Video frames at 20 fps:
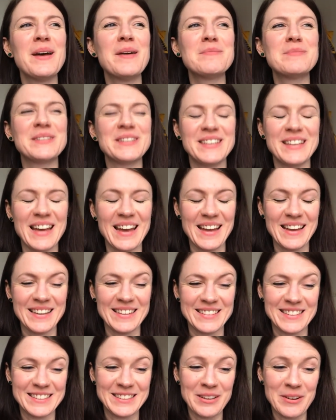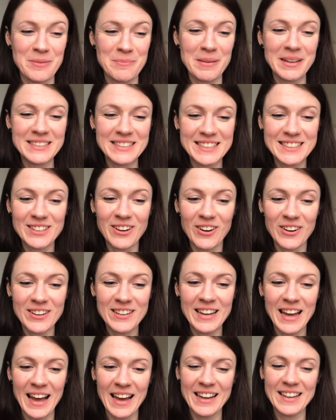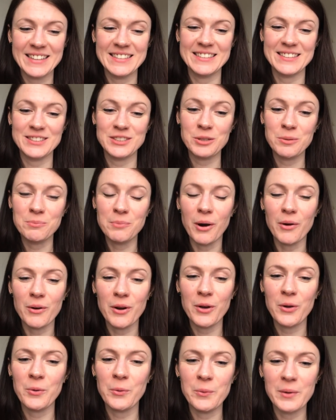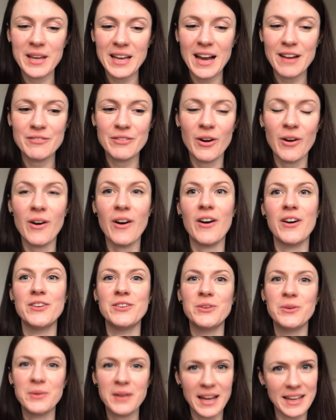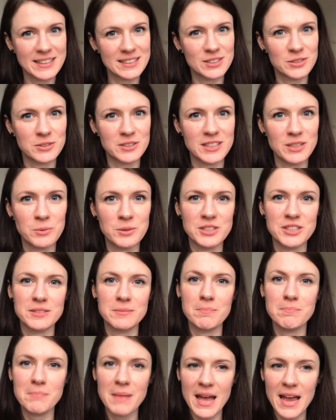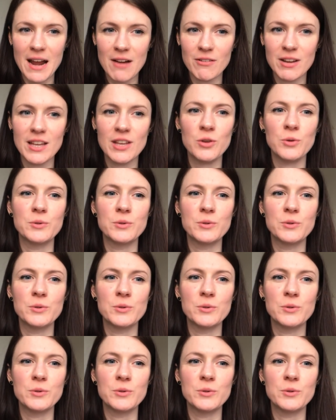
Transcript: But yeah, so Betty's gone, and tomorrow we have got our new case study, which is Mary,